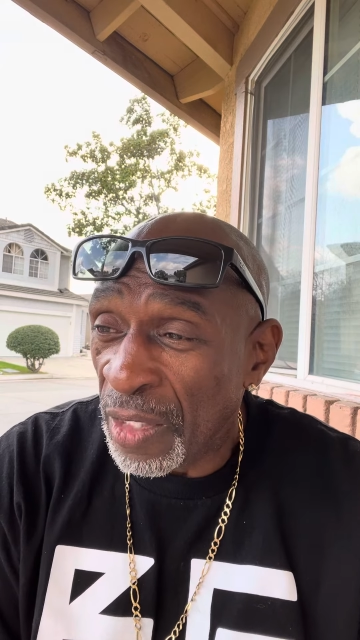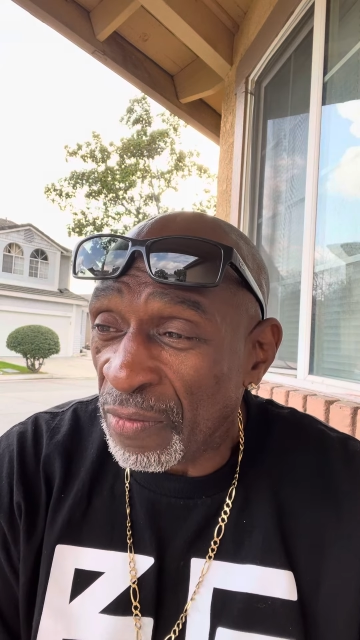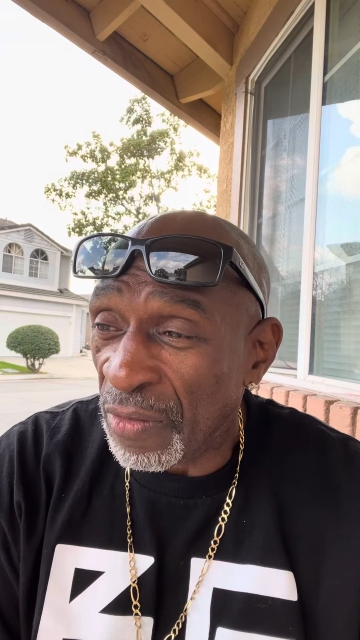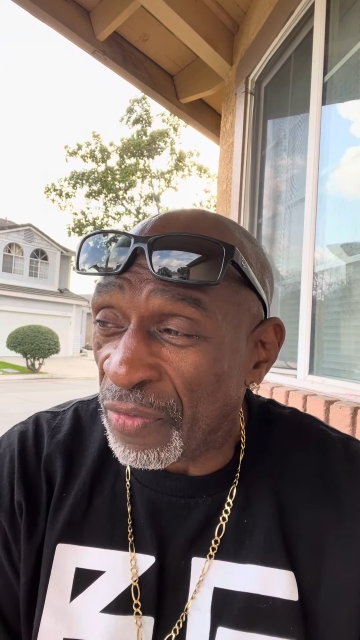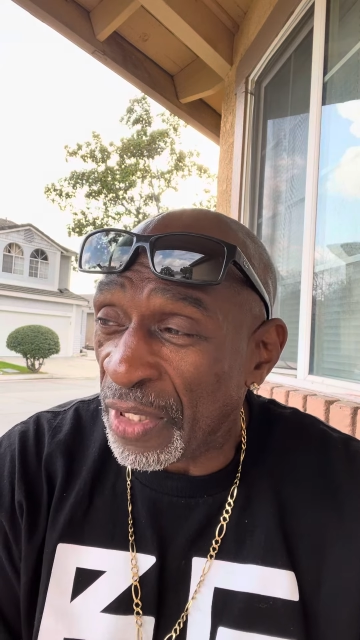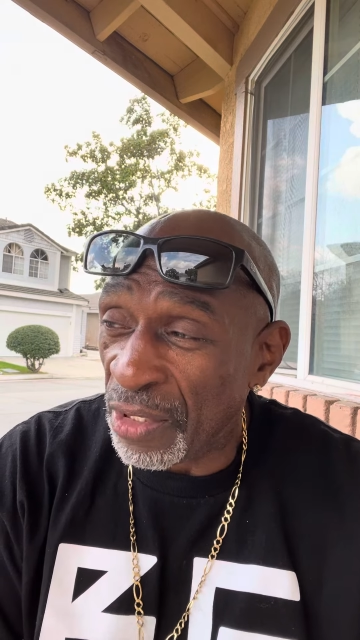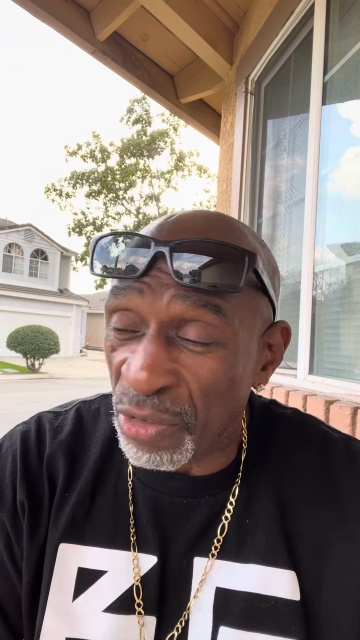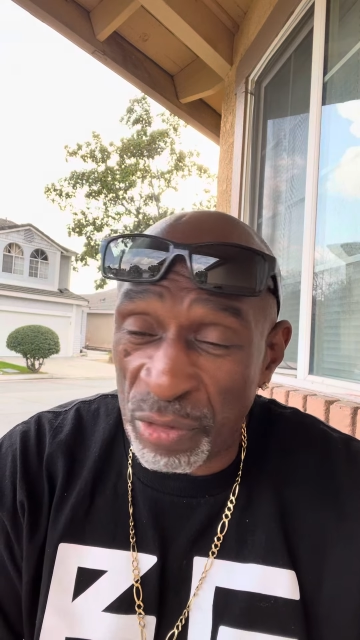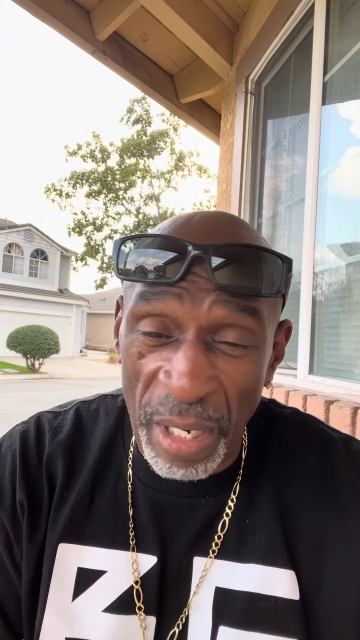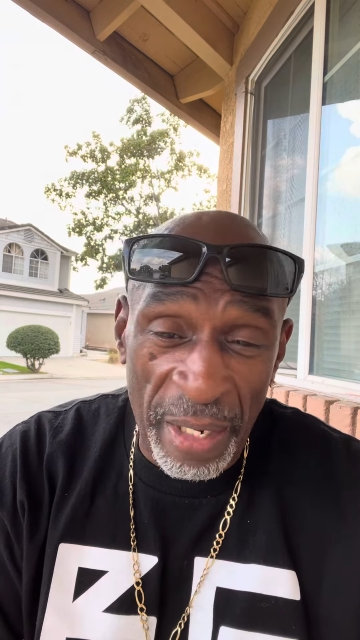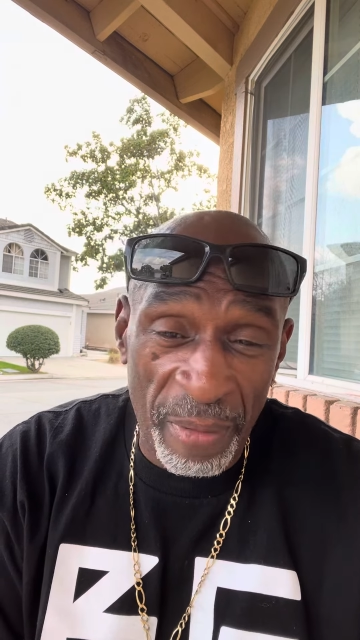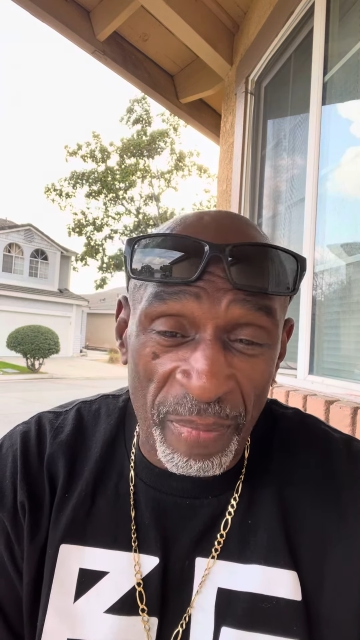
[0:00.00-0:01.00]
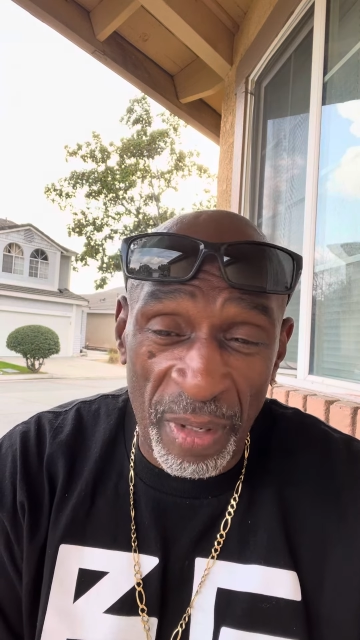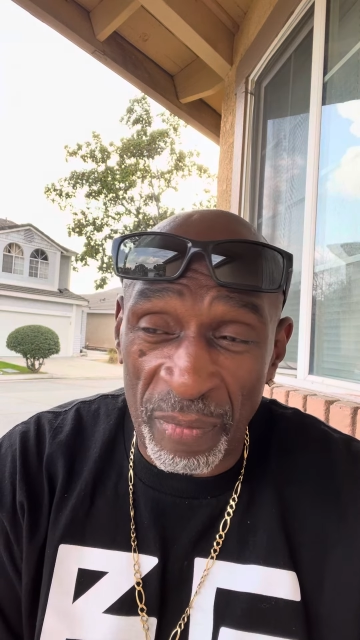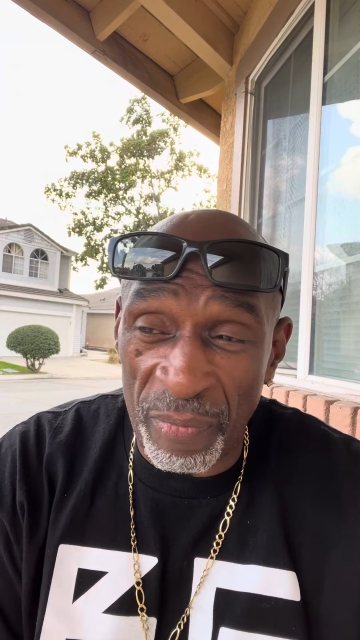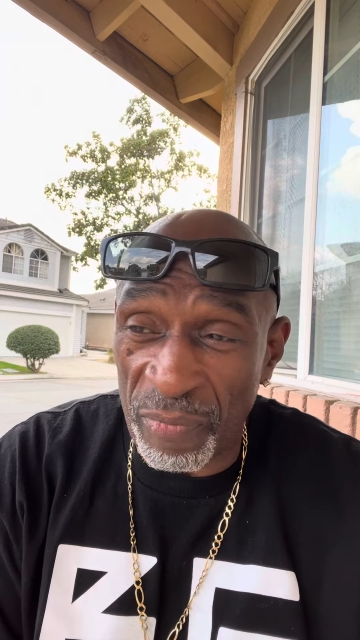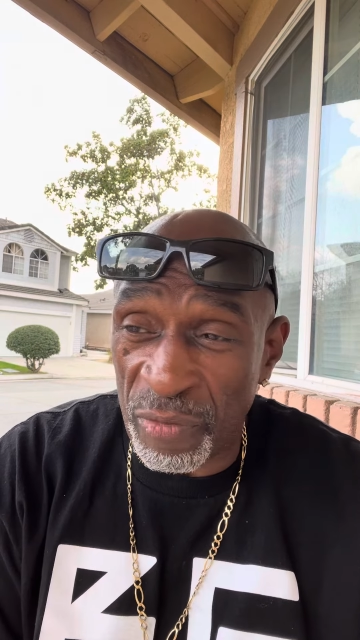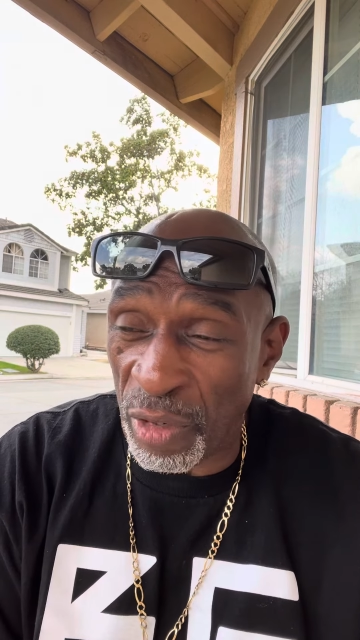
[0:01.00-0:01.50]
I'm
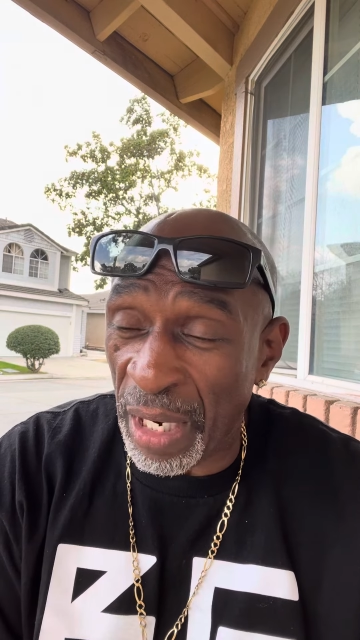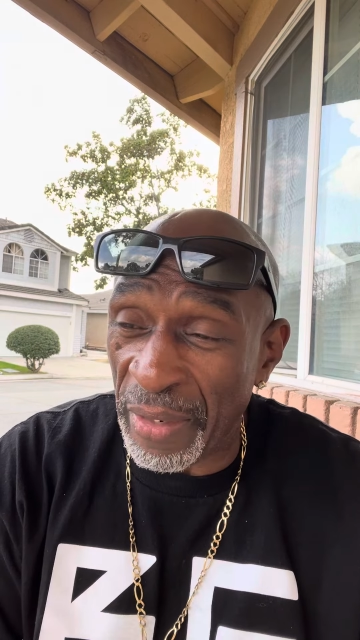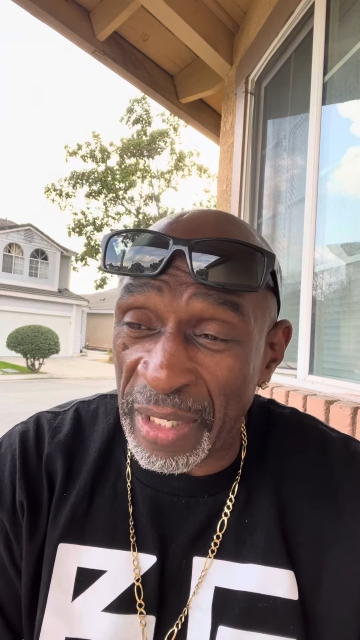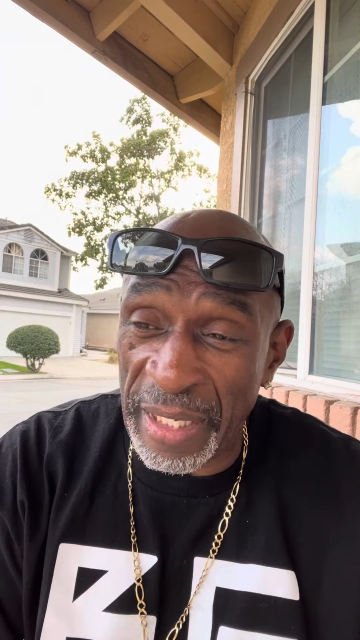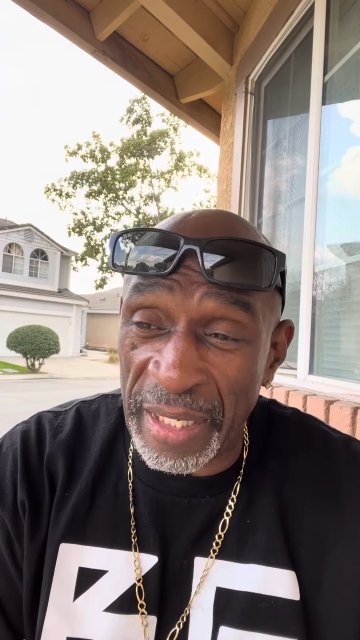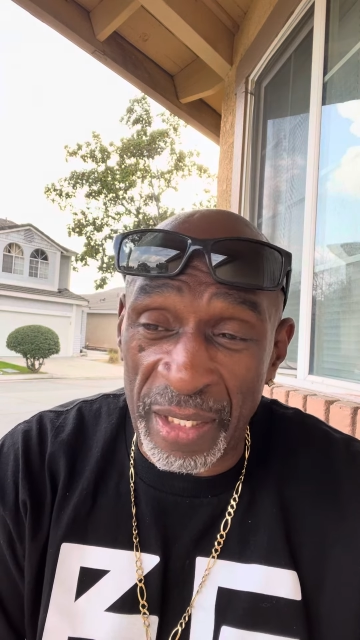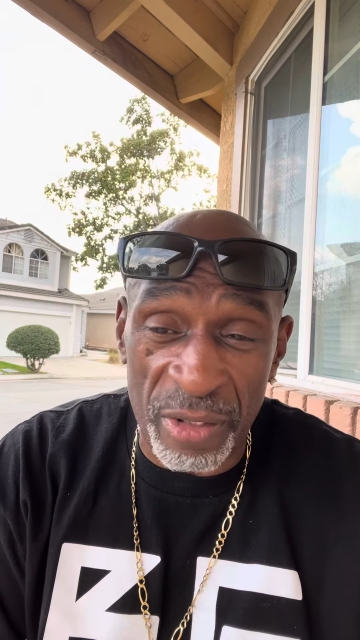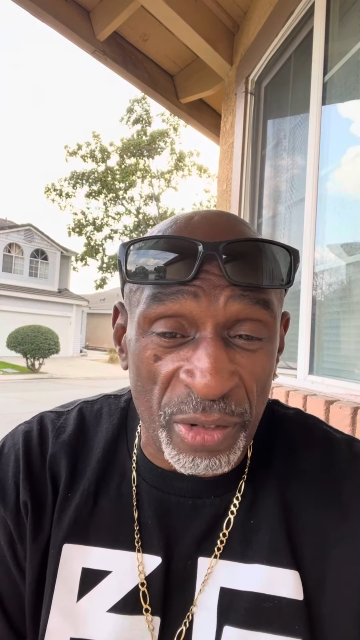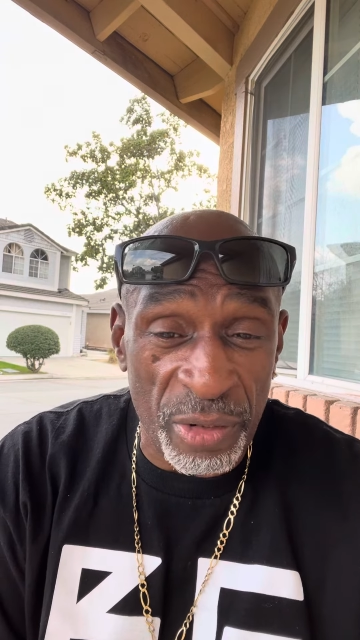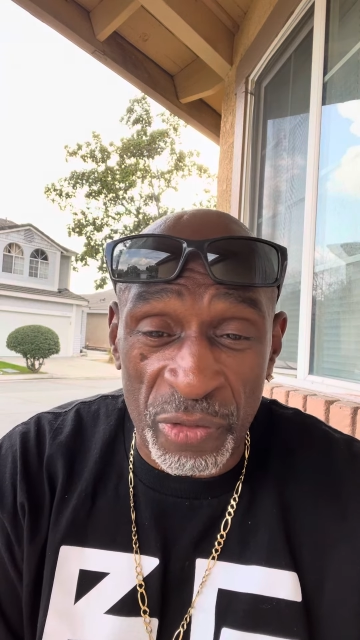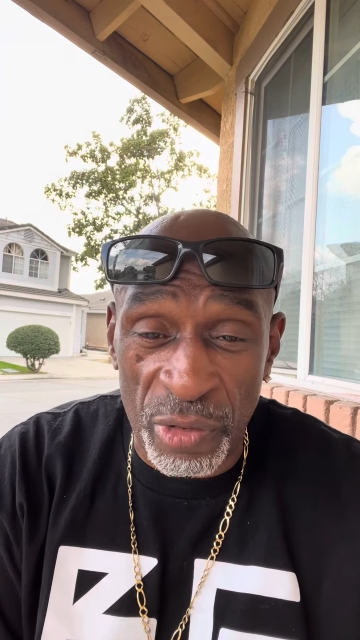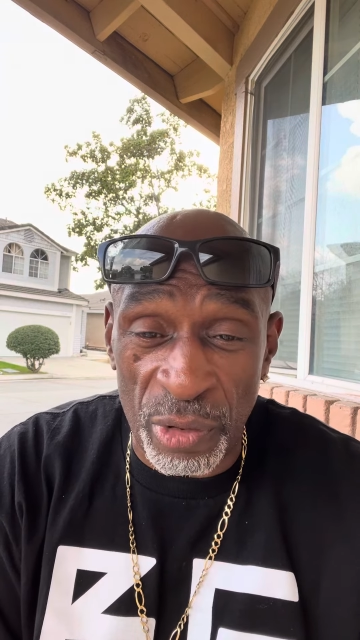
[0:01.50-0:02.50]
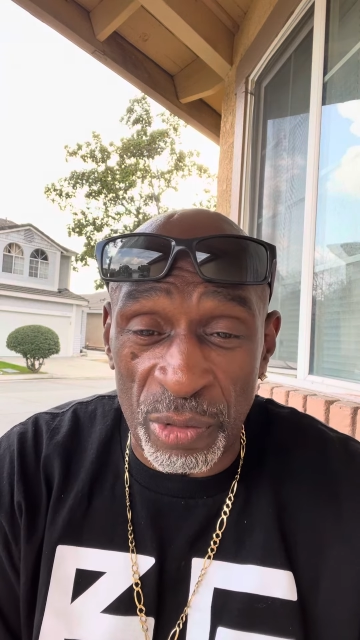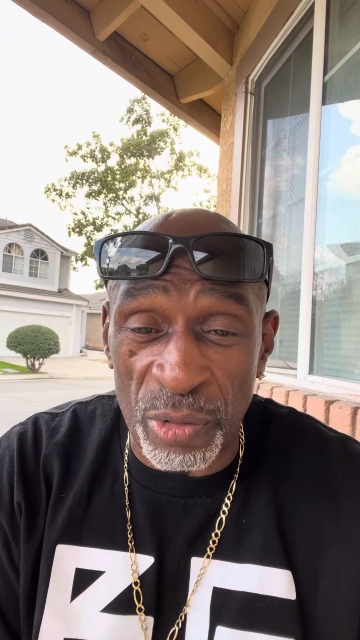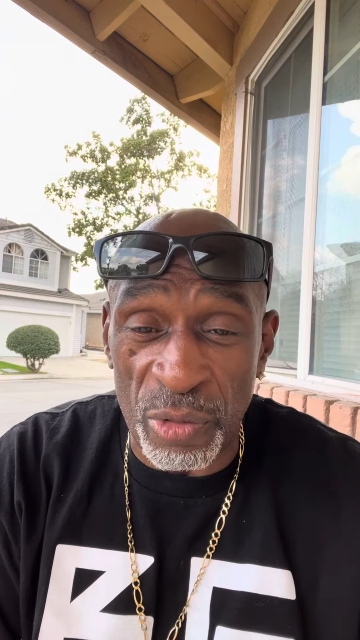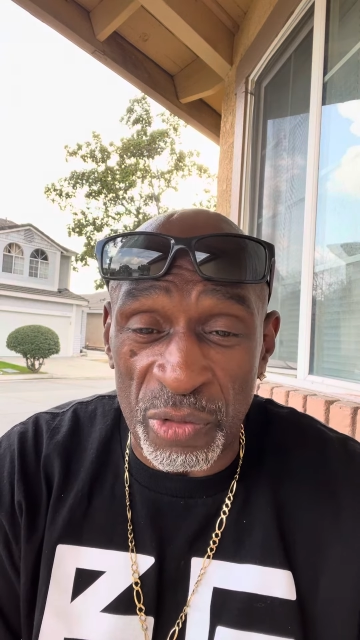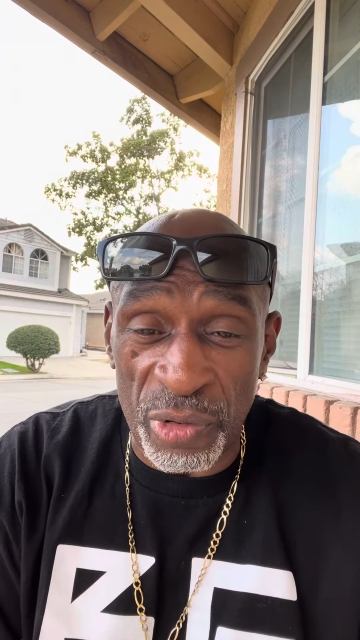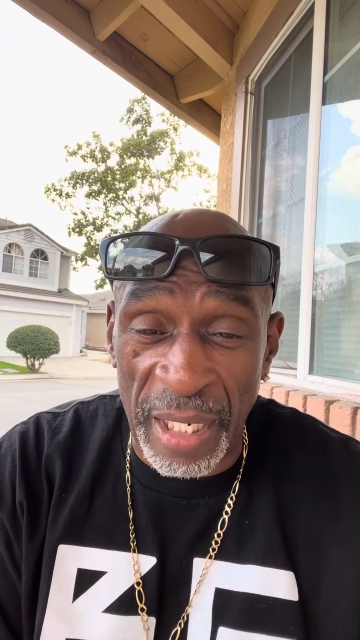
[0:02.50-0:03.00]
trying to get into the
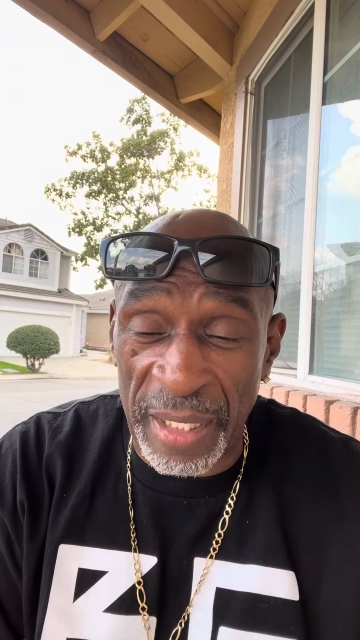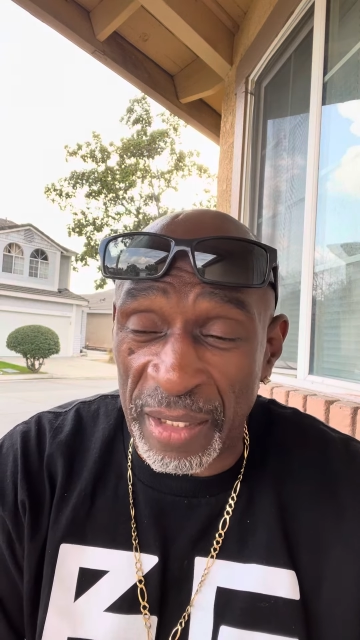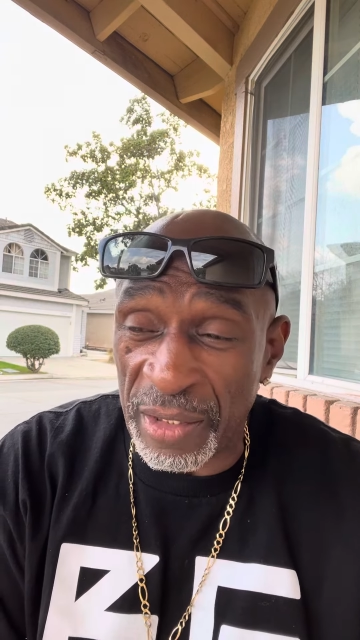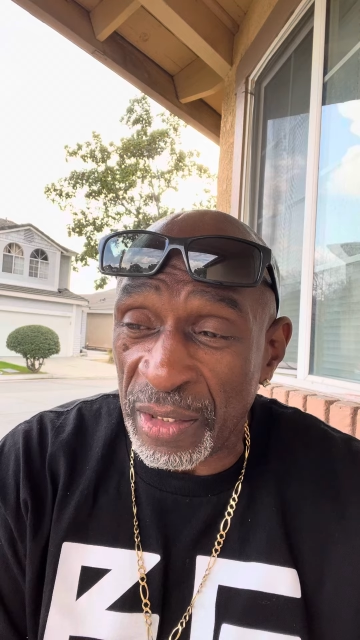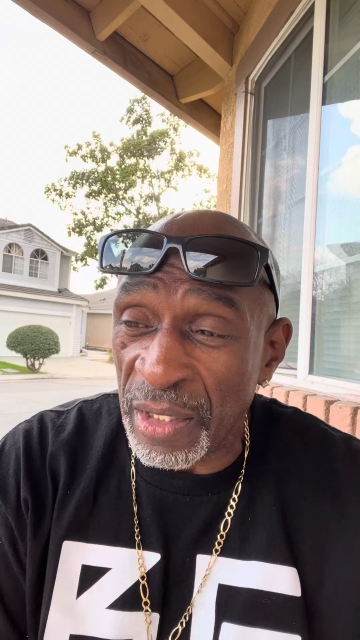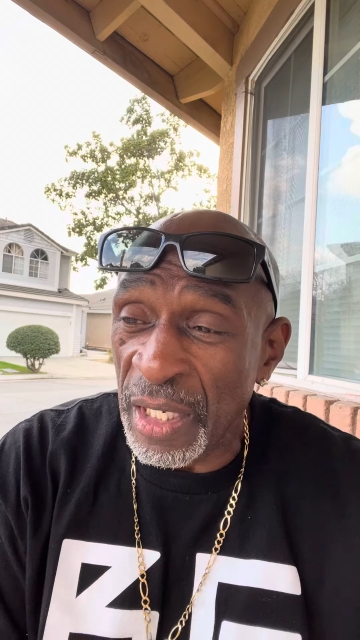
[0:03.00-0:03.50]
school so I can,